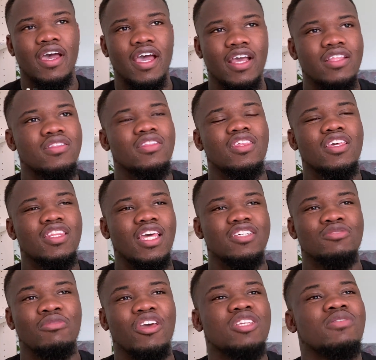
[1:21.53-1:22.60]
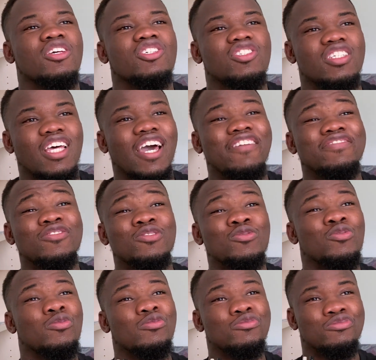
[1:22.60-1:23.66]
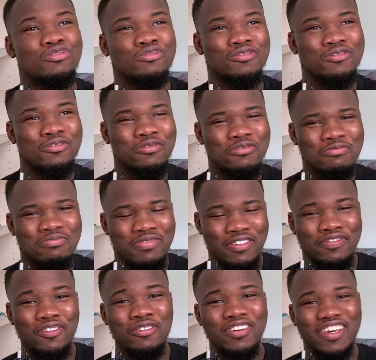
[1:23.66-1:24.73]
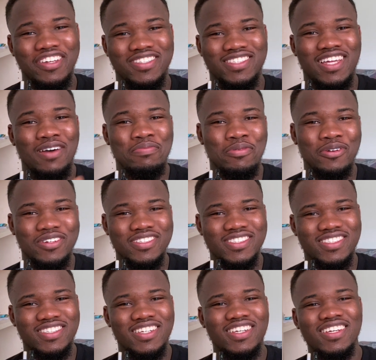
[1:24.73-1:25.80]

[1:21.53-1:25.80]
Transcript: I think there are some explanations I have to go through before we get to that point.